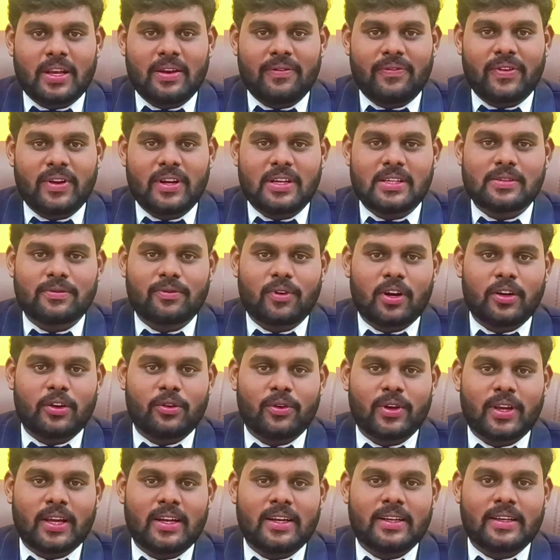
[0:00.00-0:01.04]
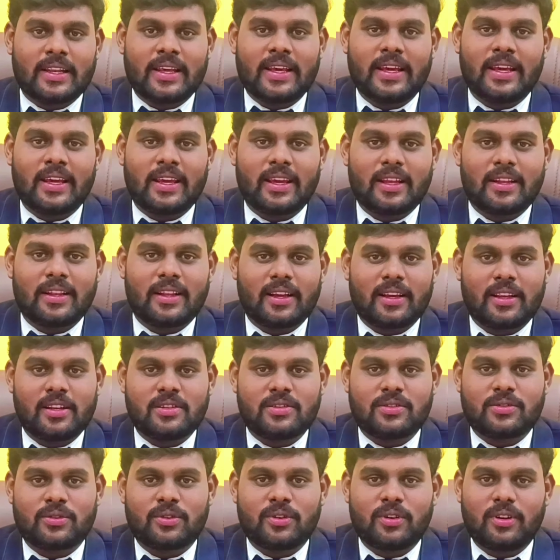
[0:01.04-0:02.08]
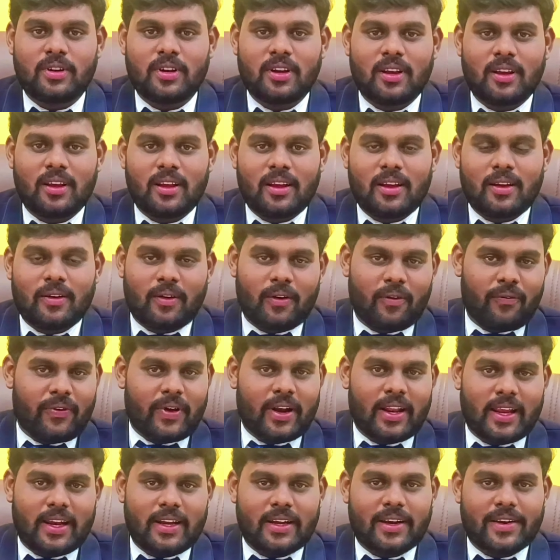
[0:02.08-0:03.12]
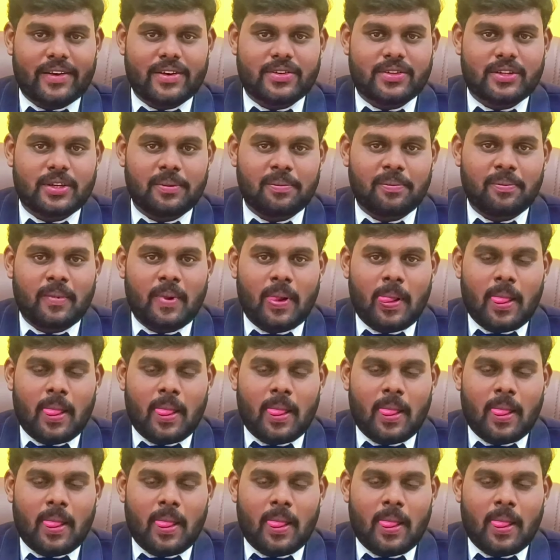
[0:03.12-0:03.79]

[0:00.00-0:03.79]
benefits what you can take in the institute for internship.